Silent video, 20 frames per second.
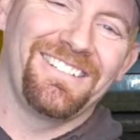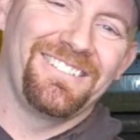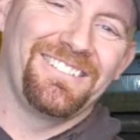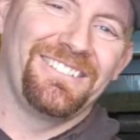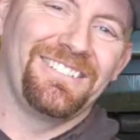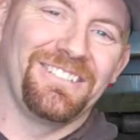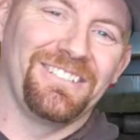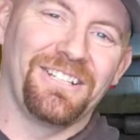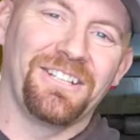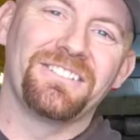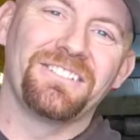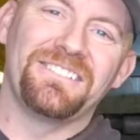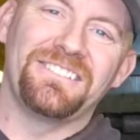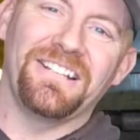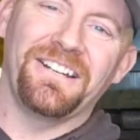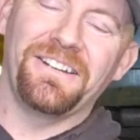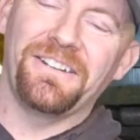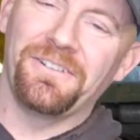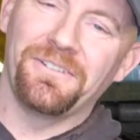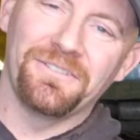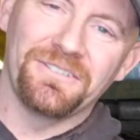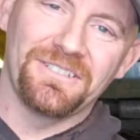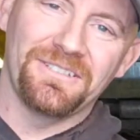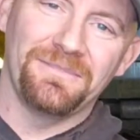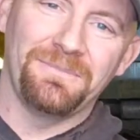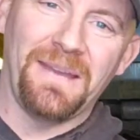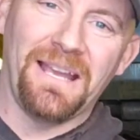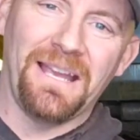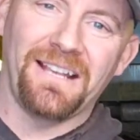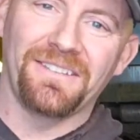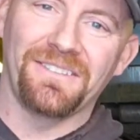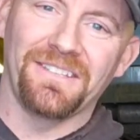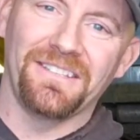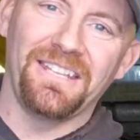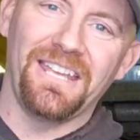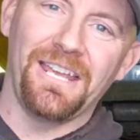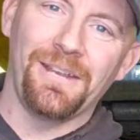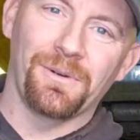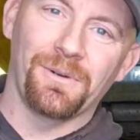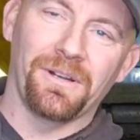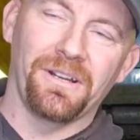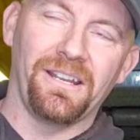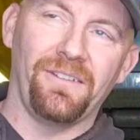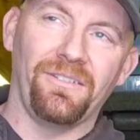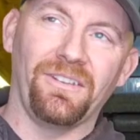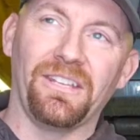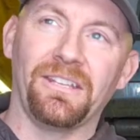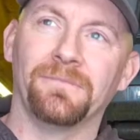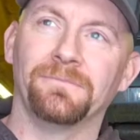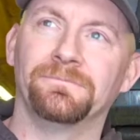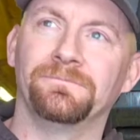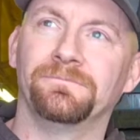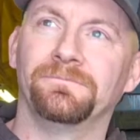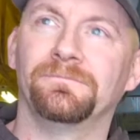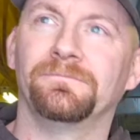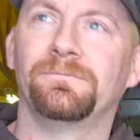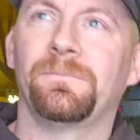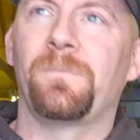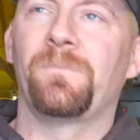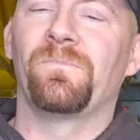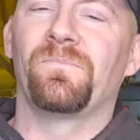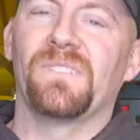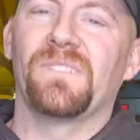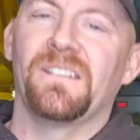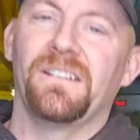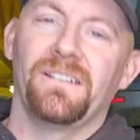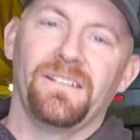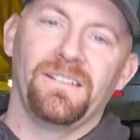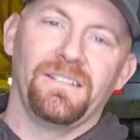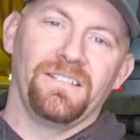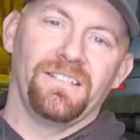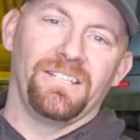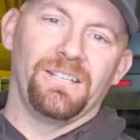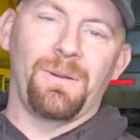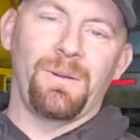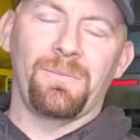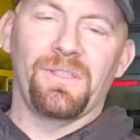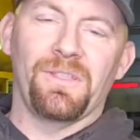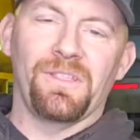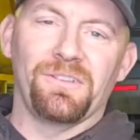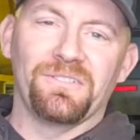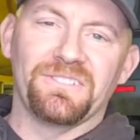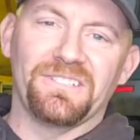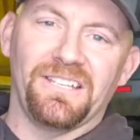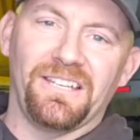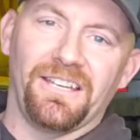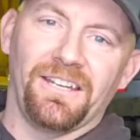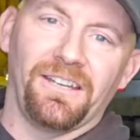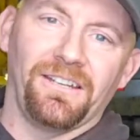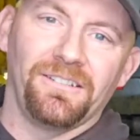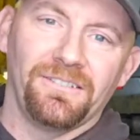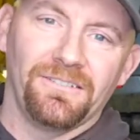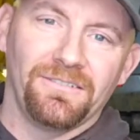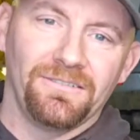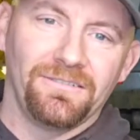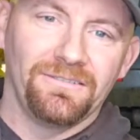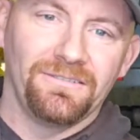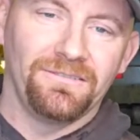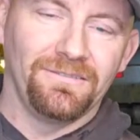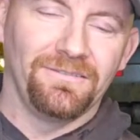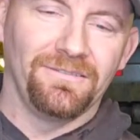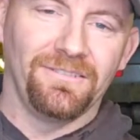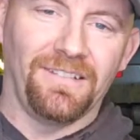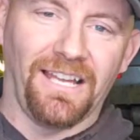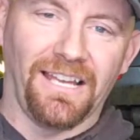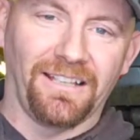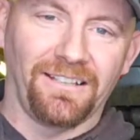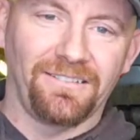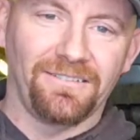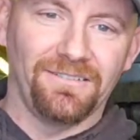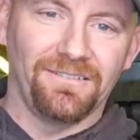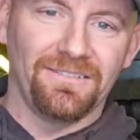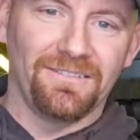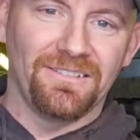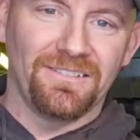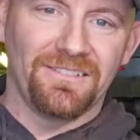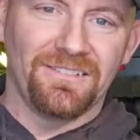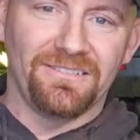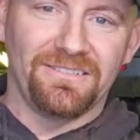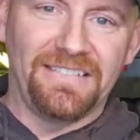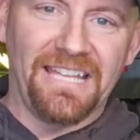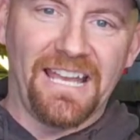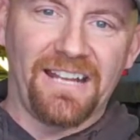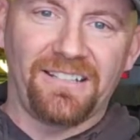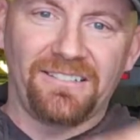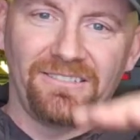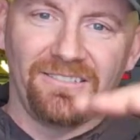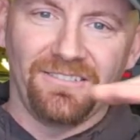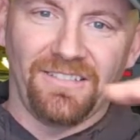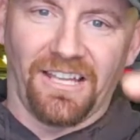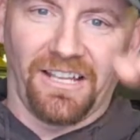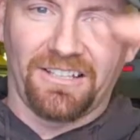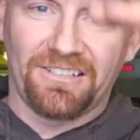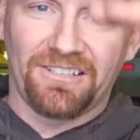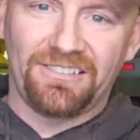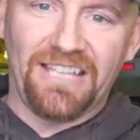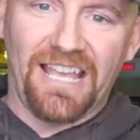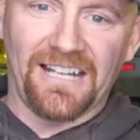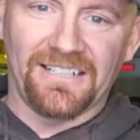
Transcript: The good stereos back in the day were heavy. You remember those, like, stacked